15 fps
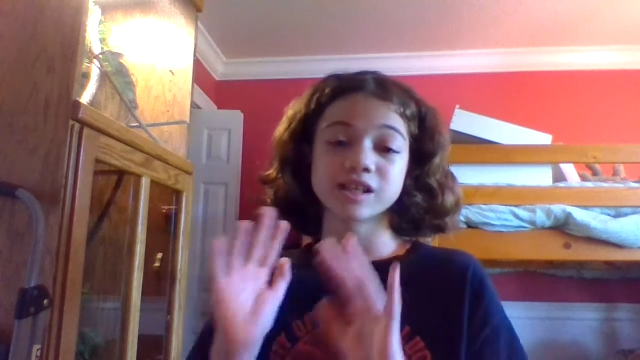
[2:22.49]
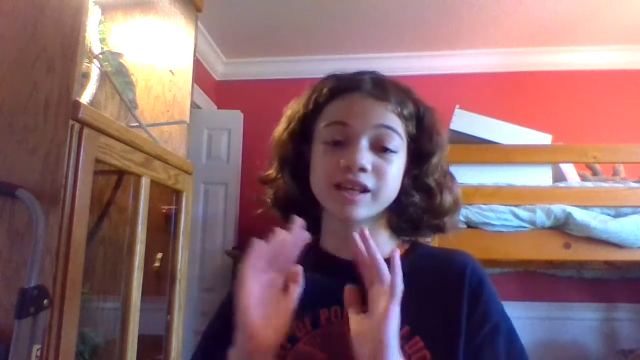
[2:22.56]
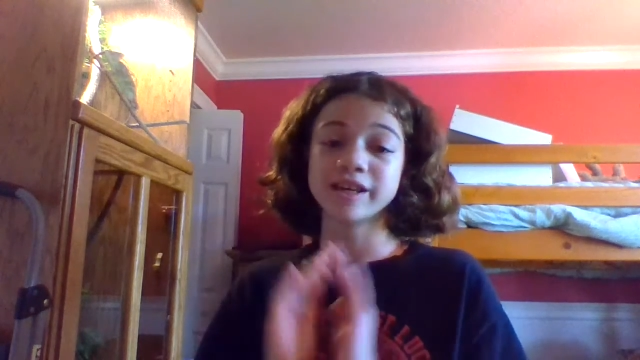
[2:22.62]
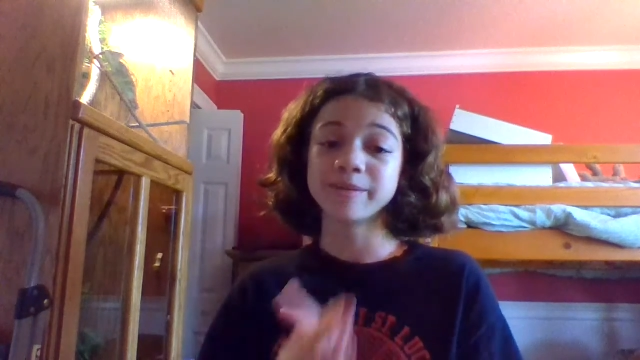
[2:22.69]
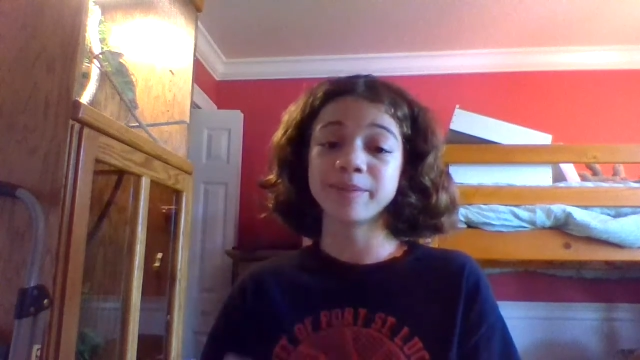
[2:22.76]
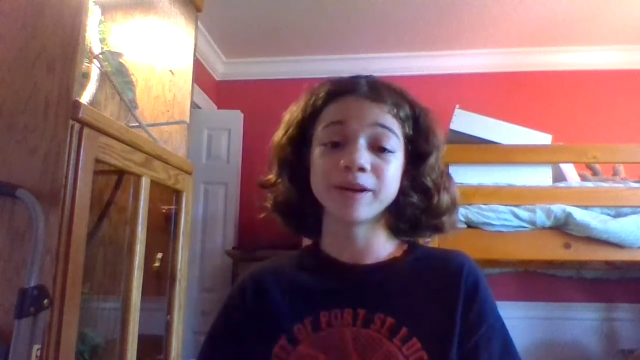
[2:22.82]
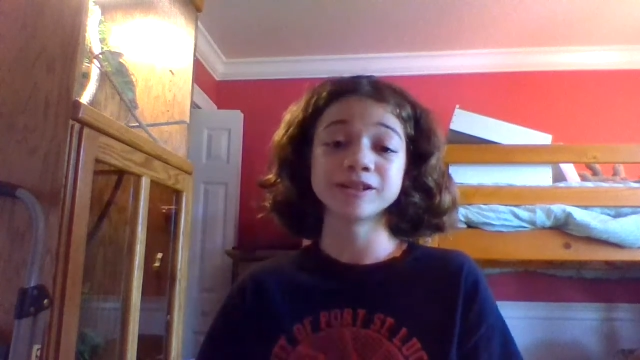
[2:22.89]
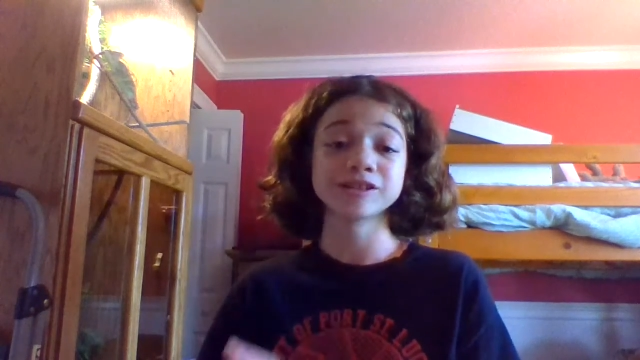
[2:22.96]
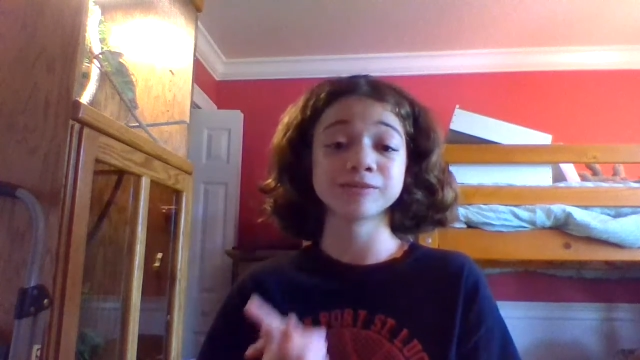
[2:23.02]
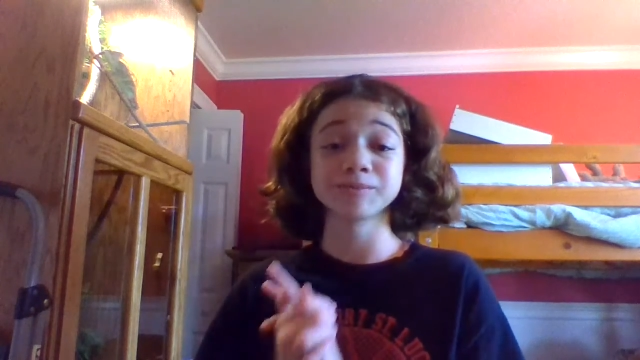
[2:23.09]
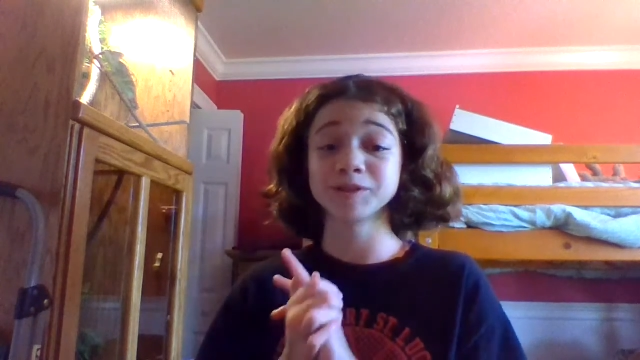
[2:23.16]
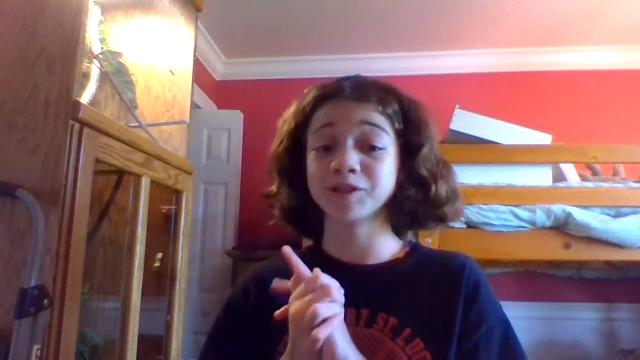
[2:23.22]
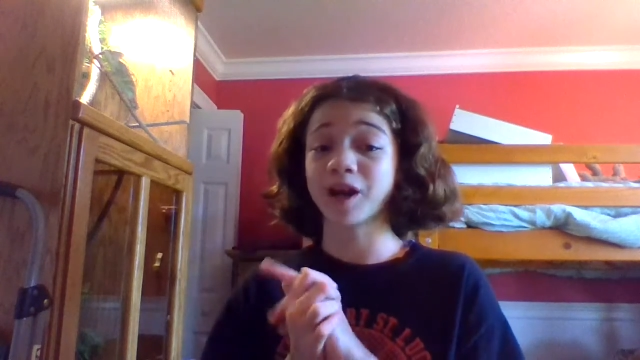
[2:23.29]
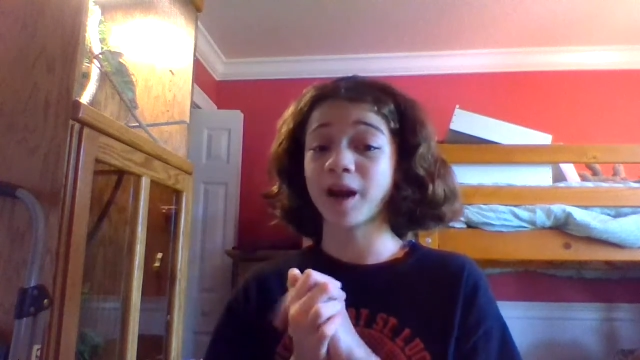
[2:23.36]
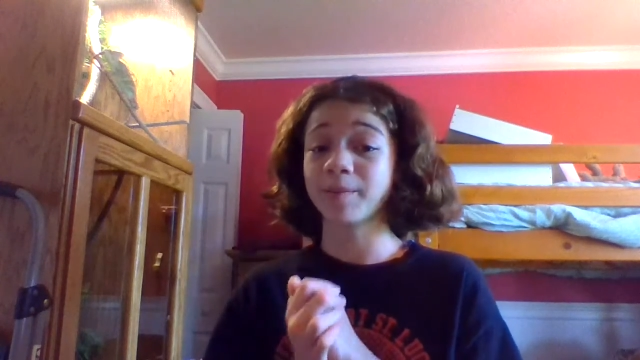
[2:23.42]
keep on
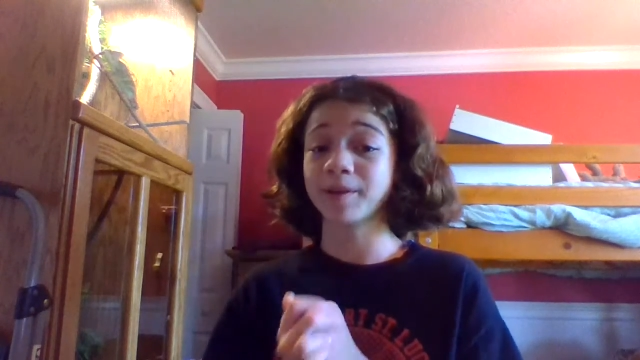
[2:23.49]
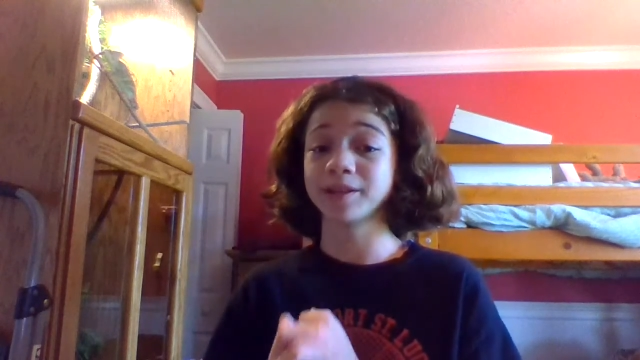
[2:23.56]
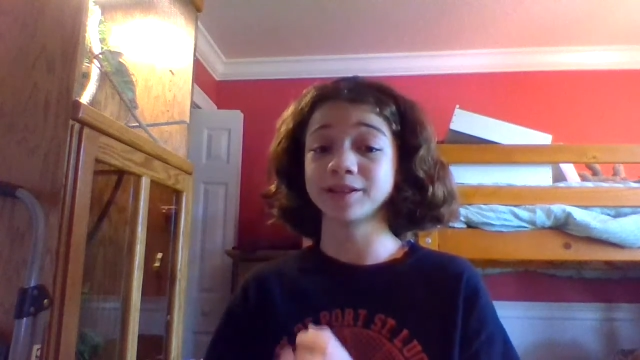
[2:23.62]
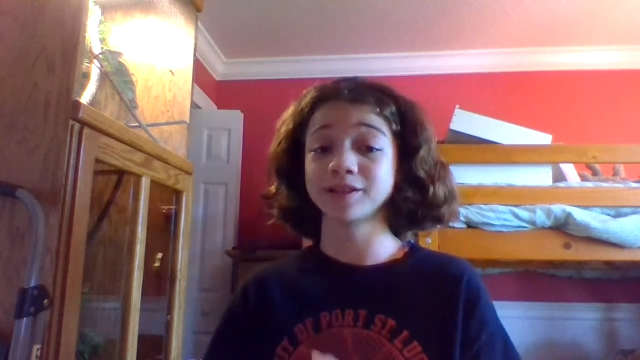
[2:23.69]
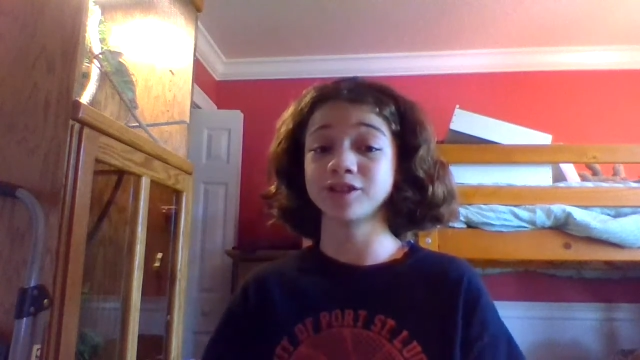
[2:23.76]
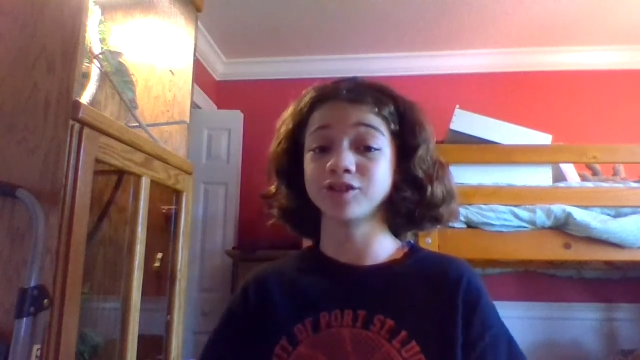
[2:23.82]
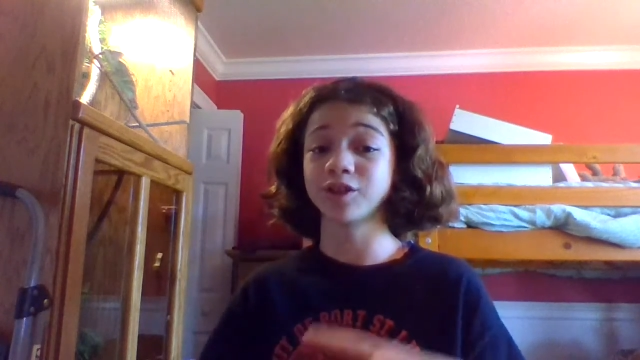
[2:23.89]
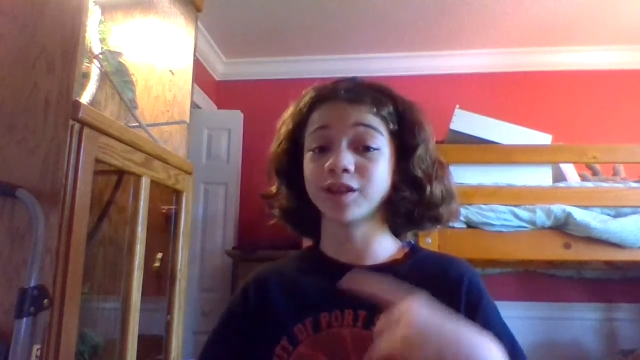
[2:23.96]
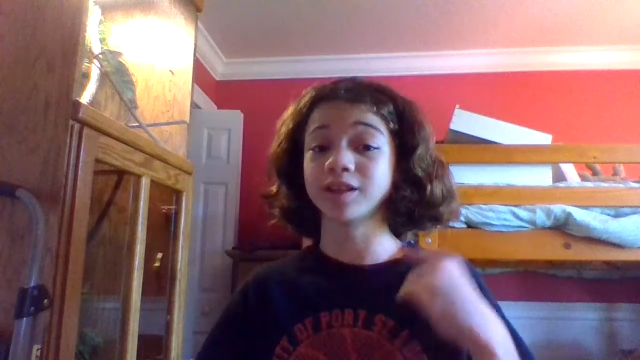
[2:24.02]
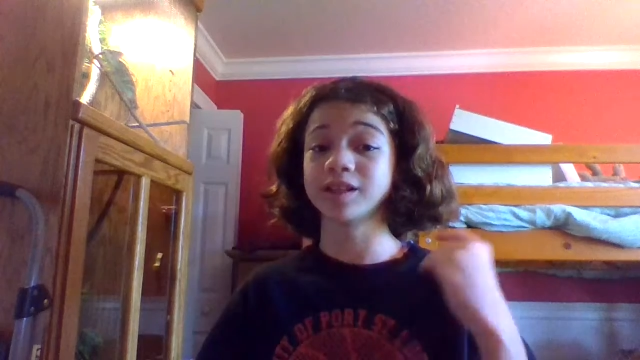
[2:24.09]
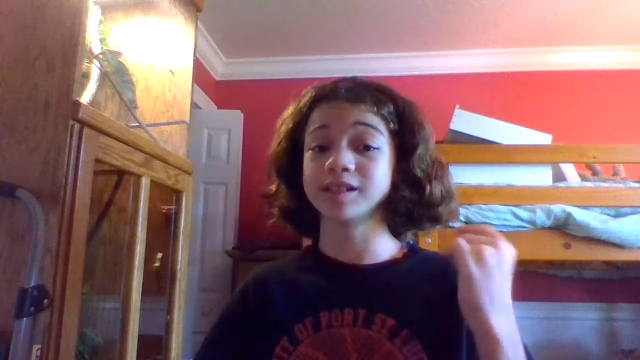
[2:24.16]
subscribing to join